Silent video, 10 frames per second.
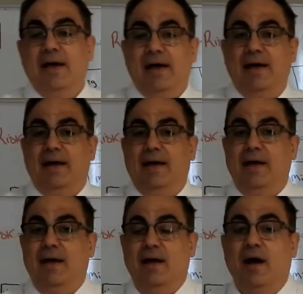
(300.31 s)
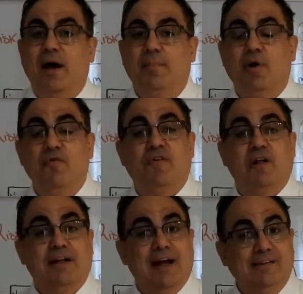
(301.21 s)
a
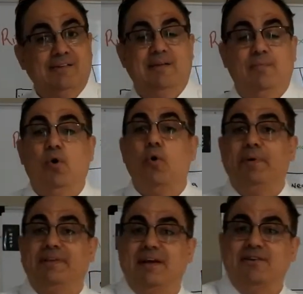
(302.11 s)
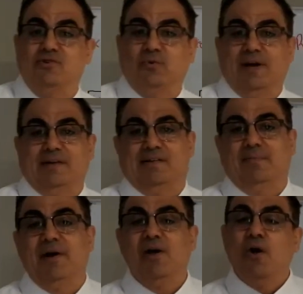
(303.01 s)
high-profile customer or potential customer.